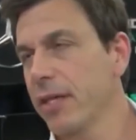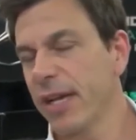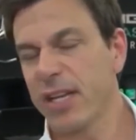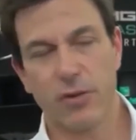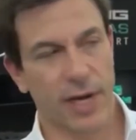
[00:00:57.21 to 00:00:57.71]

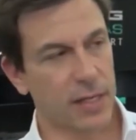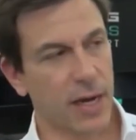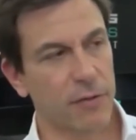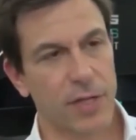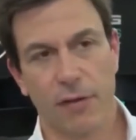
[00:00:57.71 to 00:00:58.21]
extracted
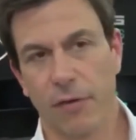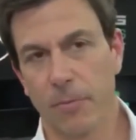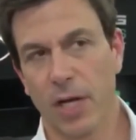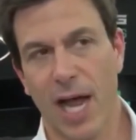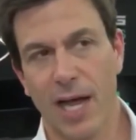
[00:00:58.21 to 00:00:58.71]
everything from the
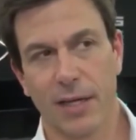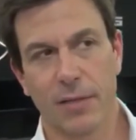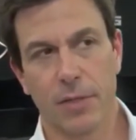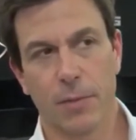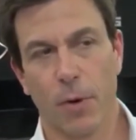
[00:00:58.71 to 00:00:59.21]
car that
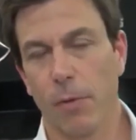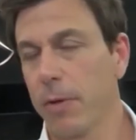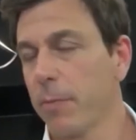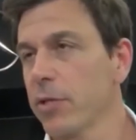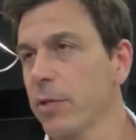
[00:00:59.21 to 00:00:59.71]
is probably
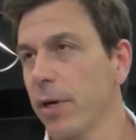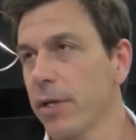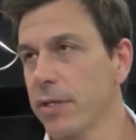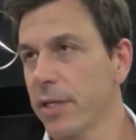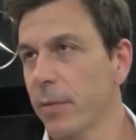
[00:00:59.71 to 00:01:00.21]
possible here in Singapore.